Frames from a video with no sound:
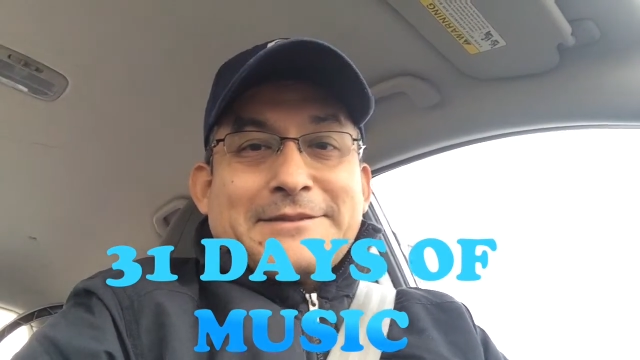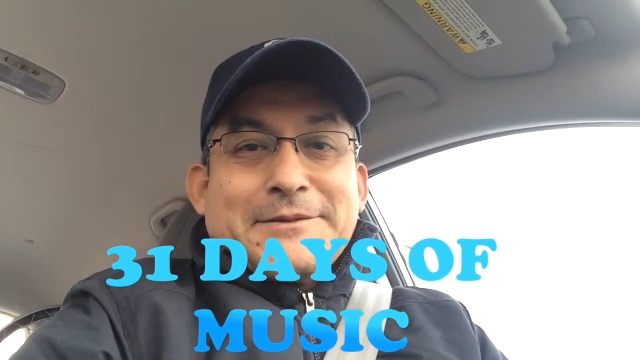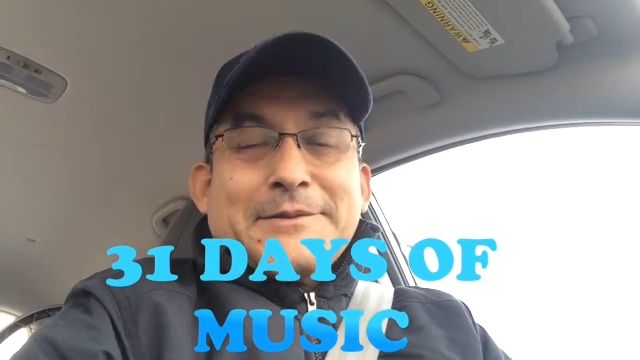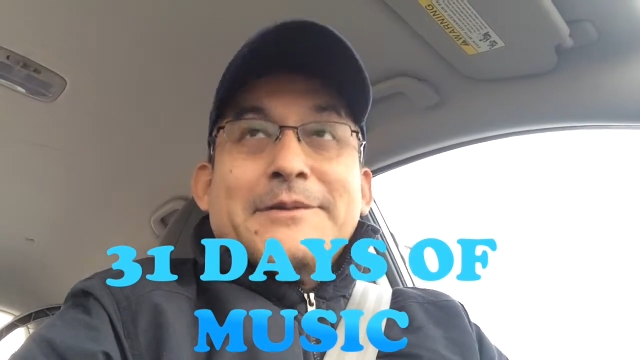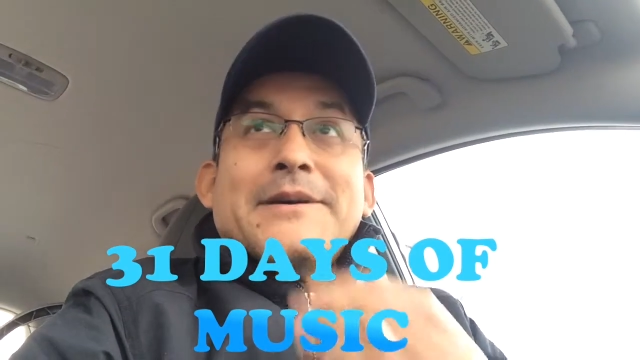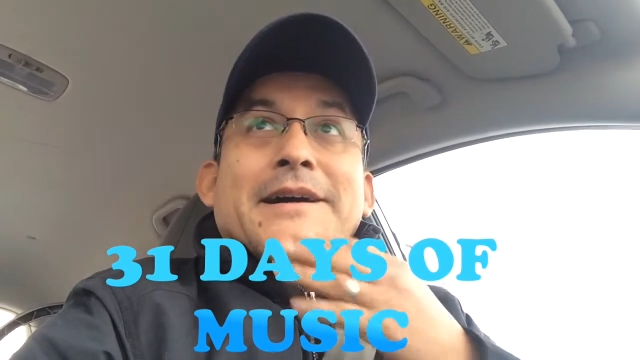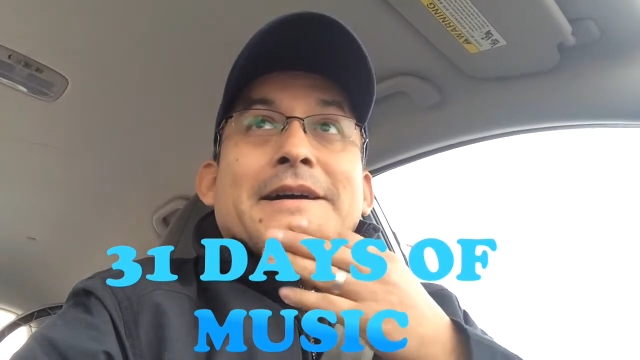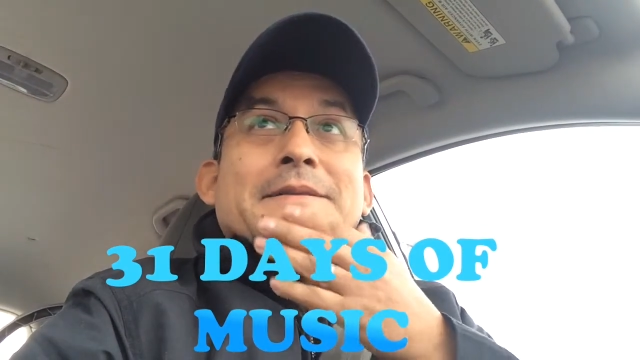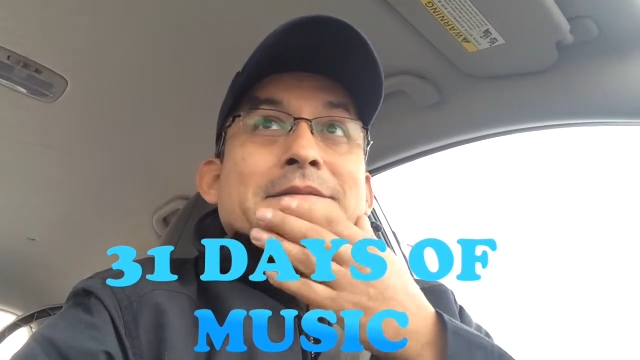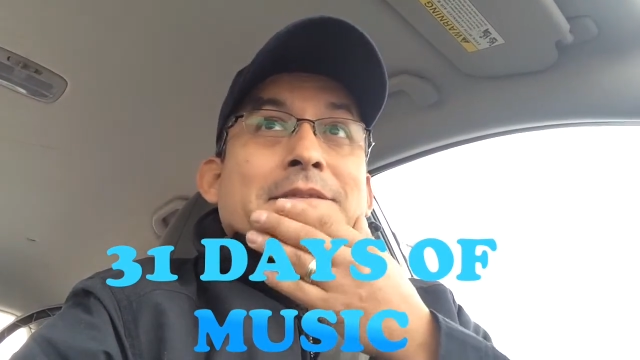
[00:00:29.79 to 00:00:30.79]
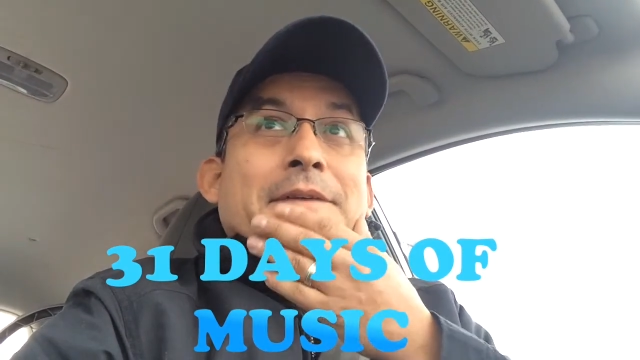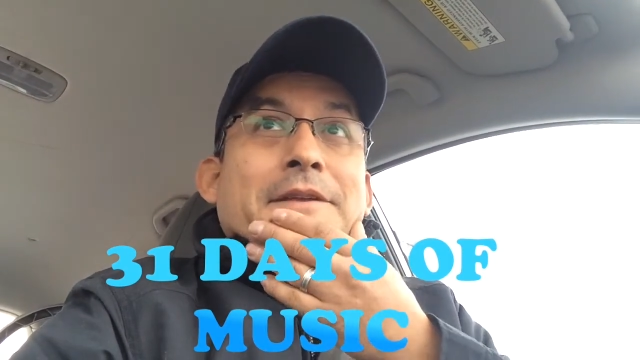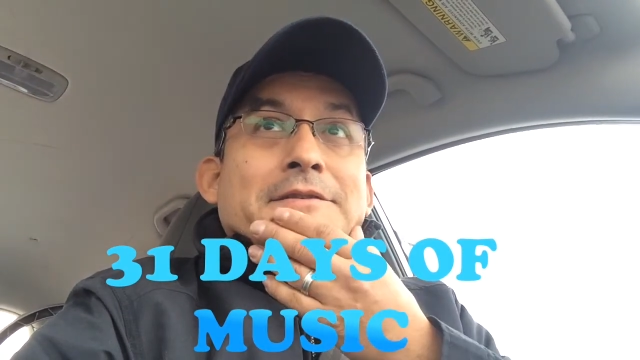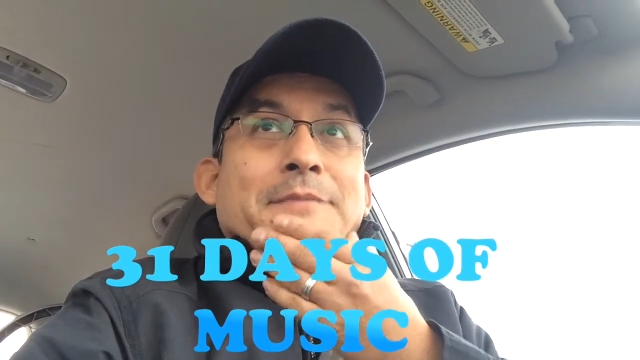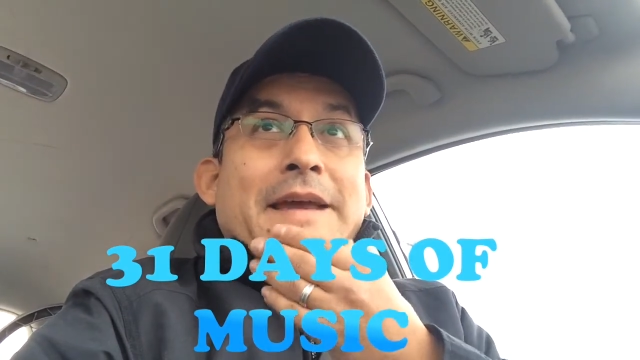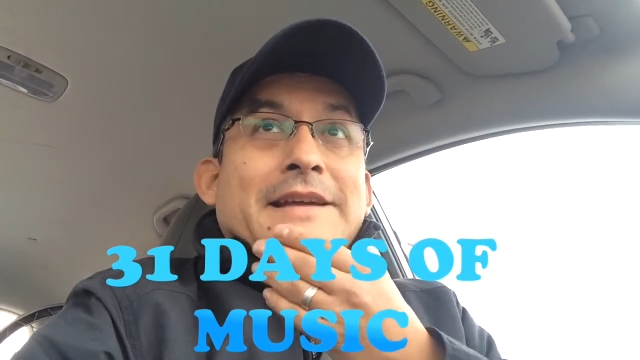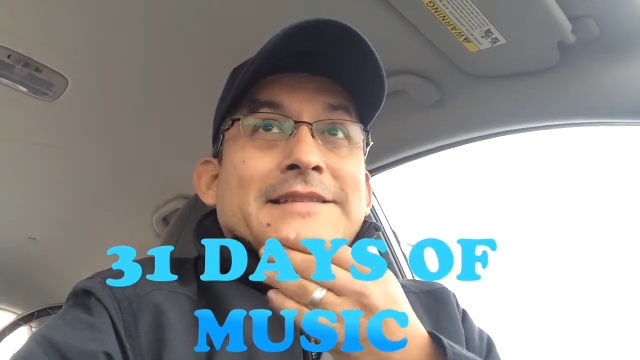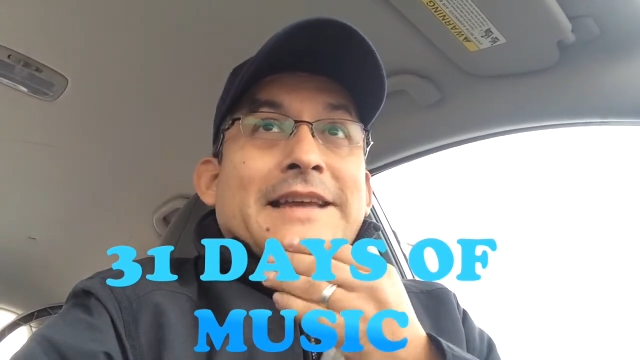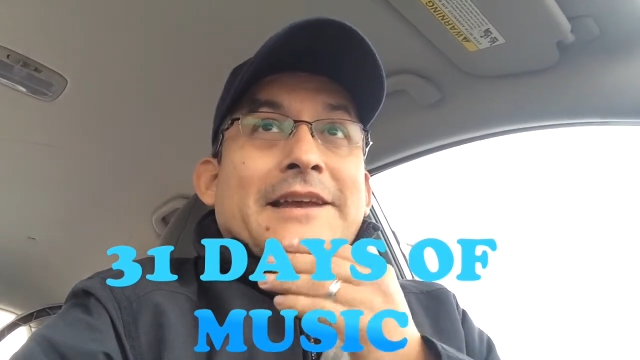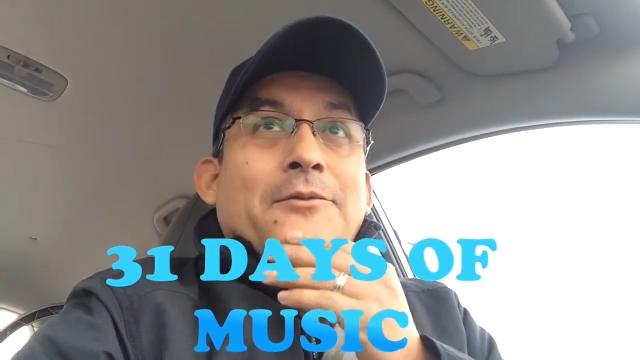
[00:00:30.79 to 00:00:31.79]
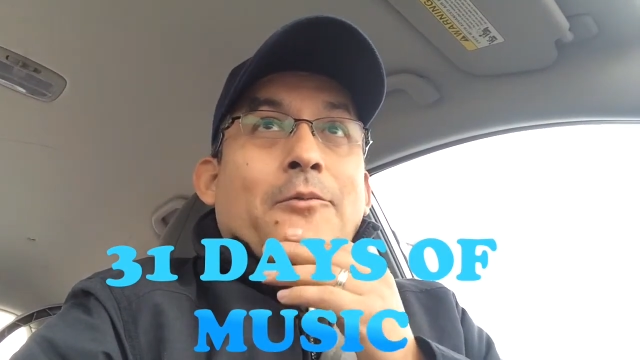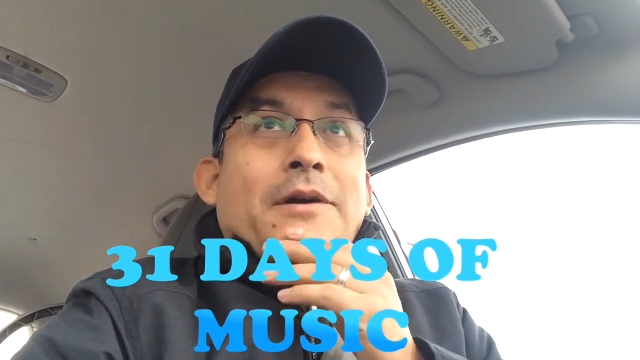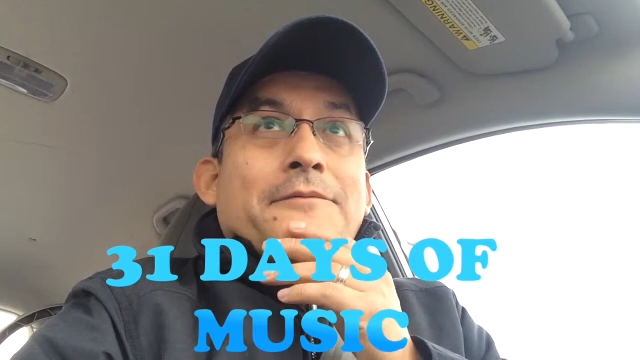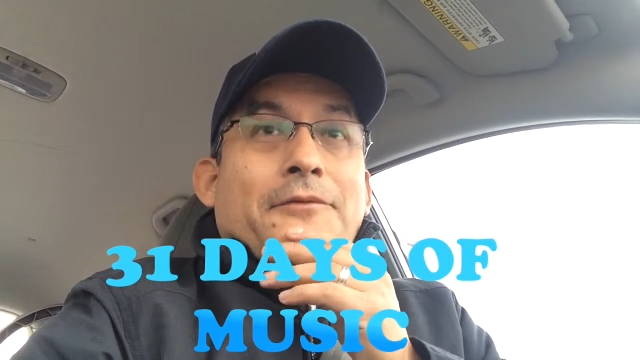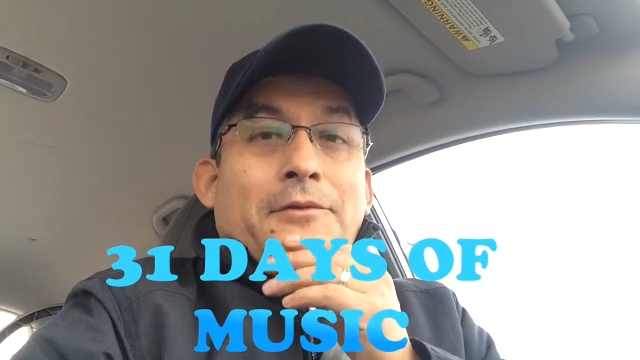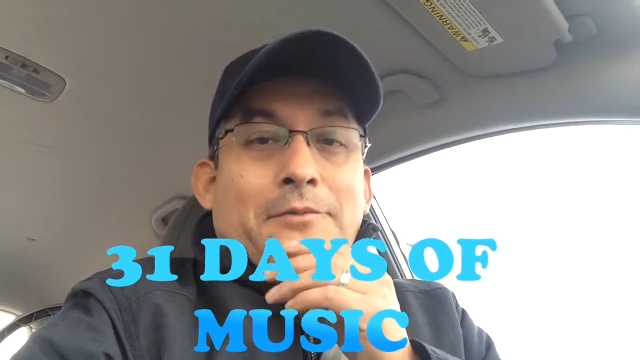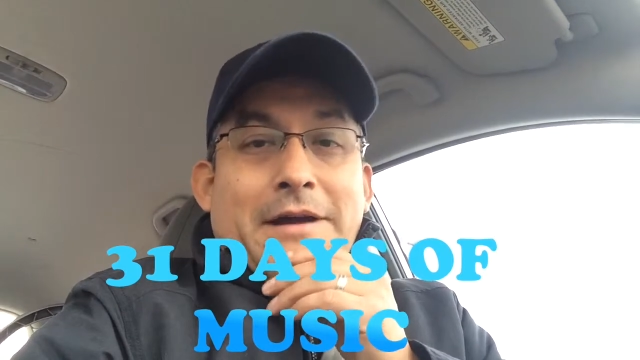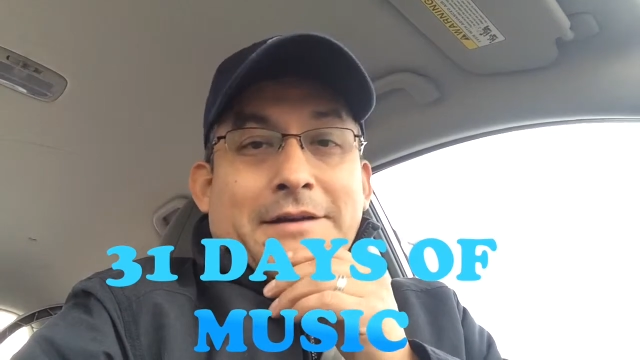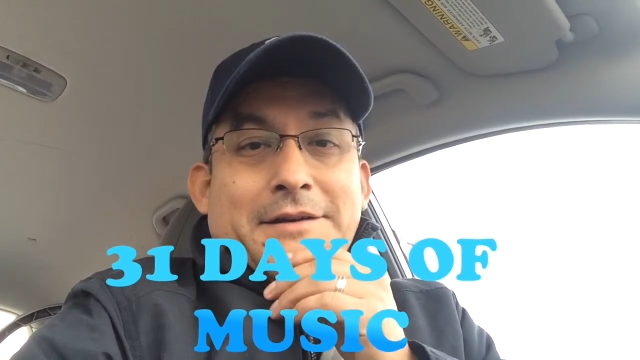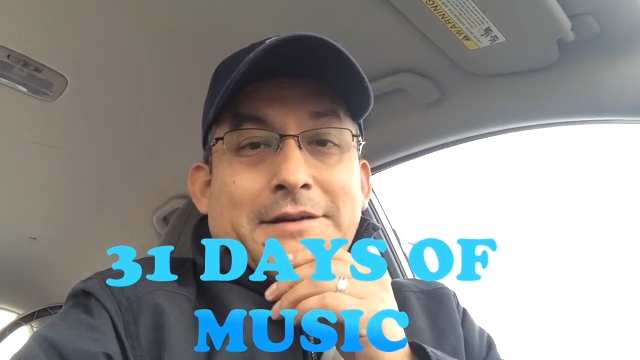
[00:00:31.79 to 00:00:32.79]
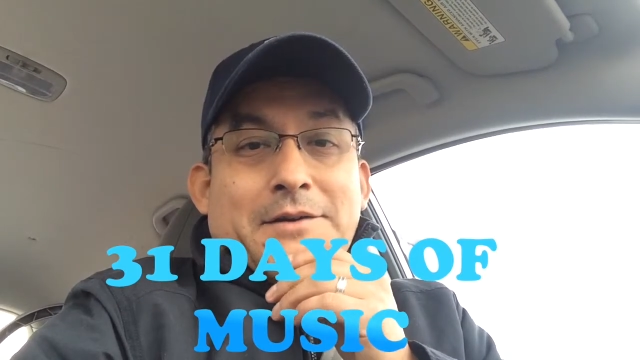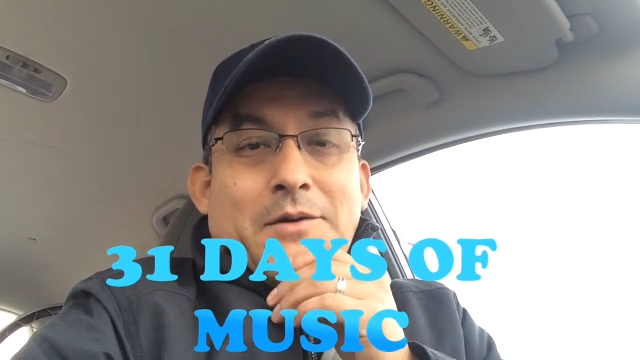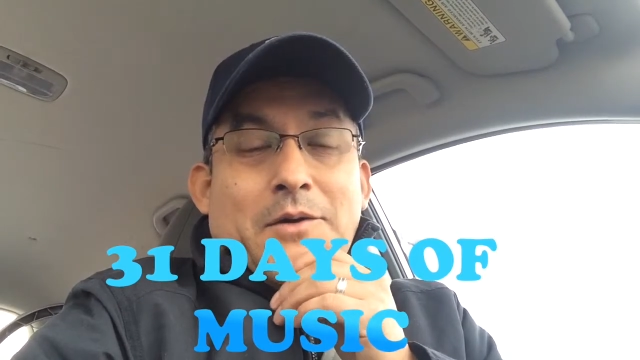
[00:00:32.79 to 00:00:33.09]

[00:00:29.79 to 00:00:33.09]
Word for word: So uh, the videos may contain one full record,